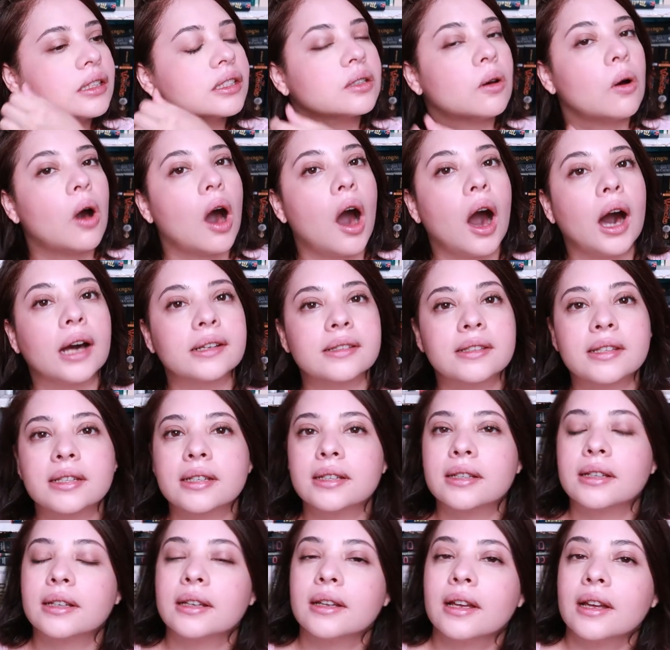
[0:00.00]
so hot.
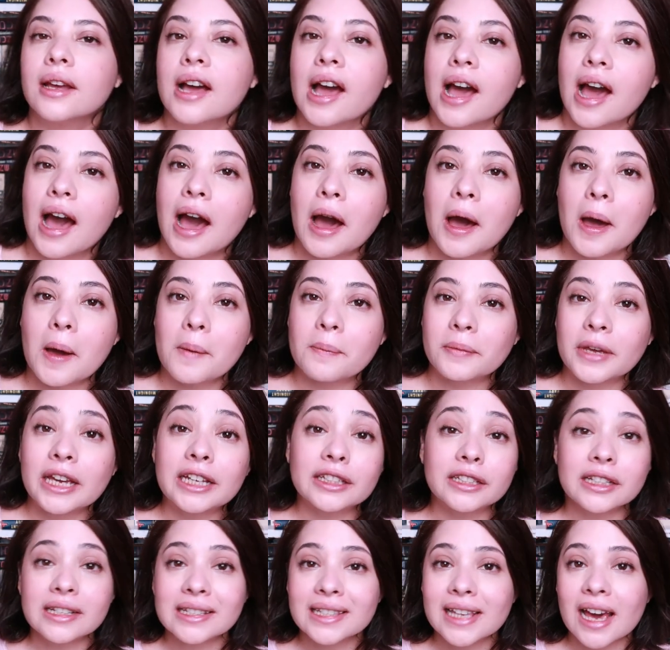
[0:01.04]

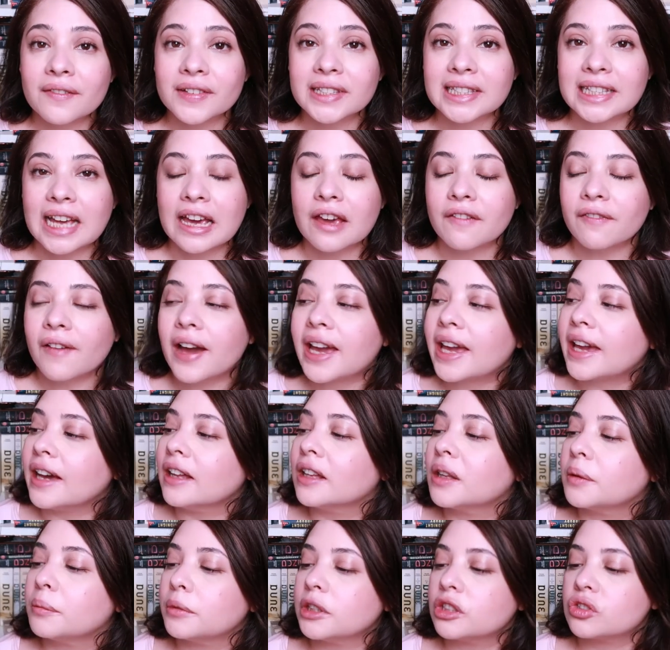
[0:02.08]
It does have a sci-fi
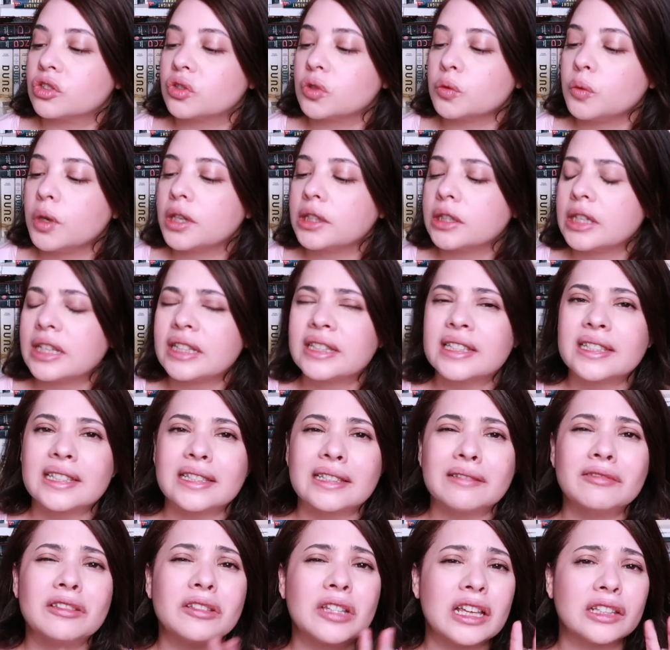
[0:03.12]
element to it.
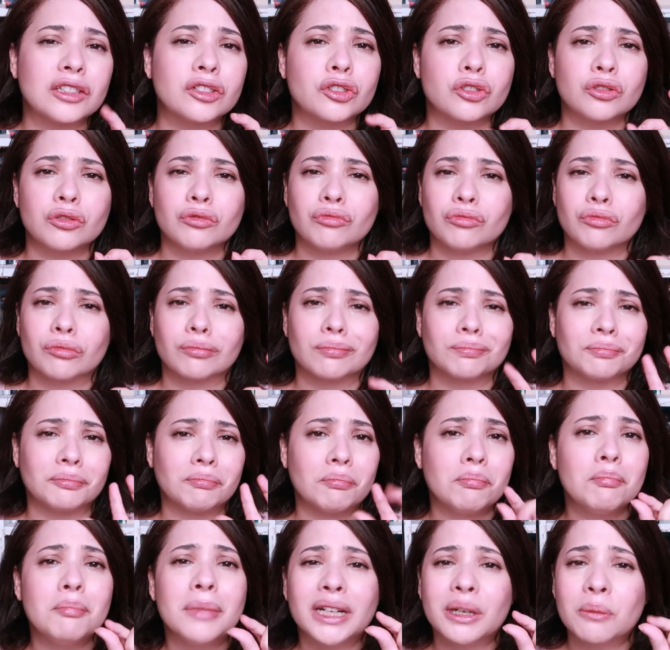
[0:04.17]
It's
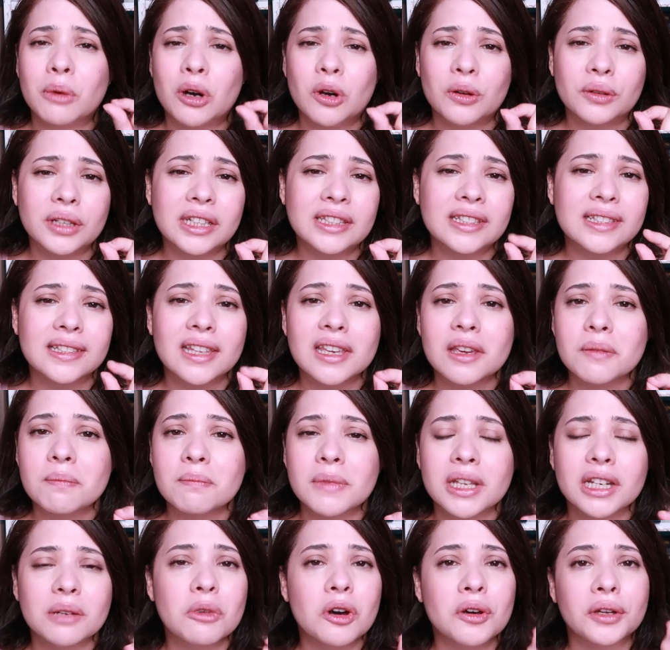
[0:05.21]
minimal. It's like
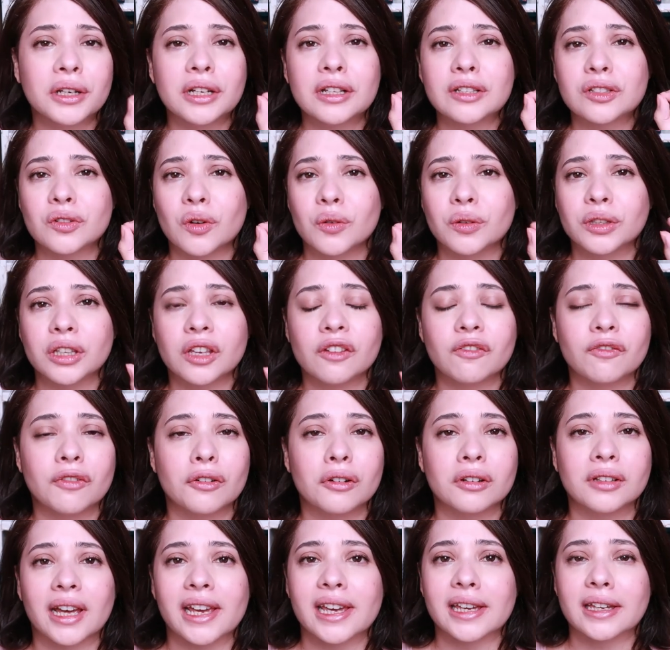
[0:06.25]
minimal, and it's only
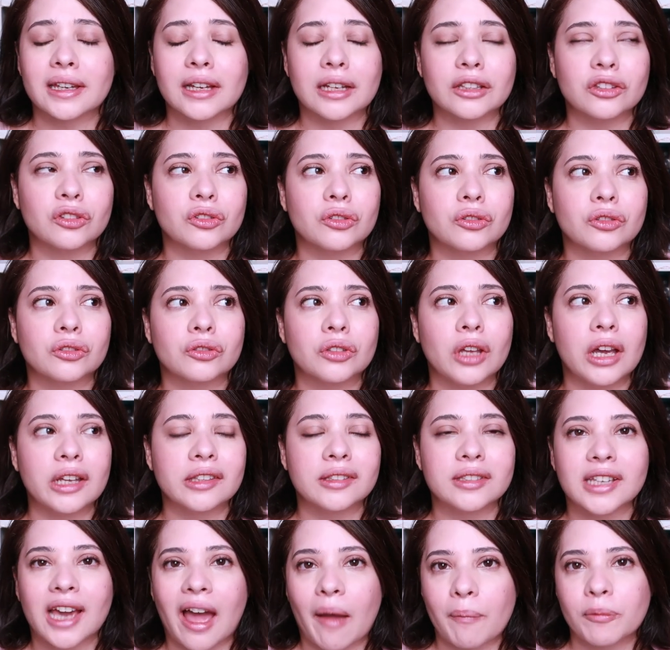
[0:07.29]
for like a
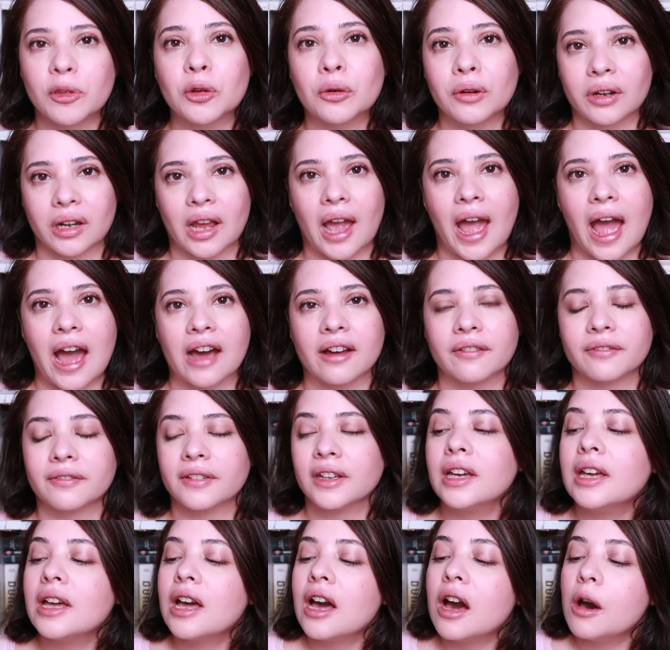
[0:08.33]
chapter and a half.
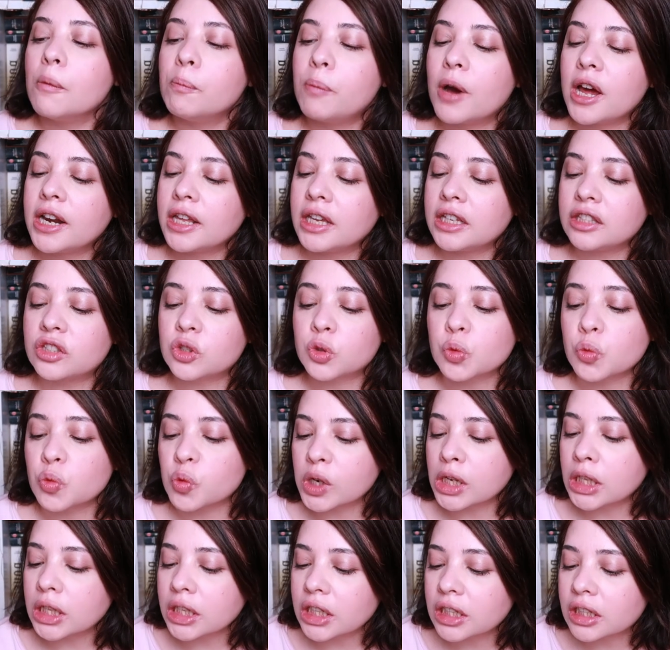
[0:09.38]
But it's
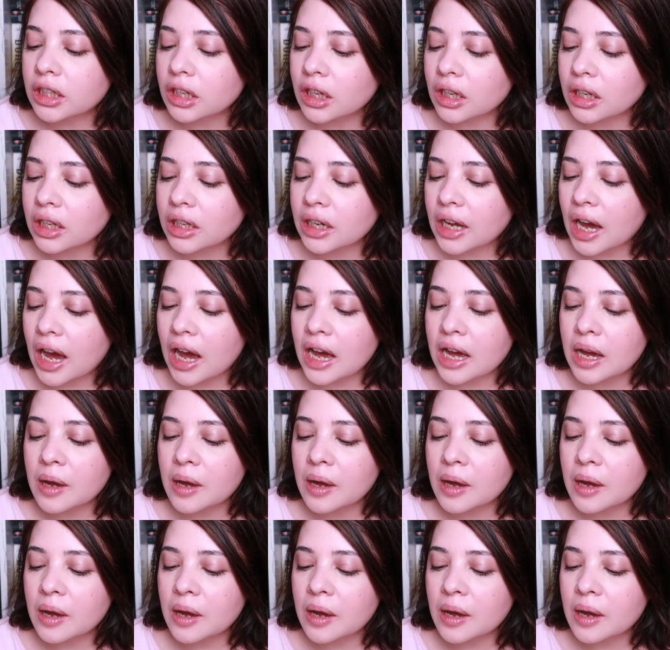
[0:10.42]
really good.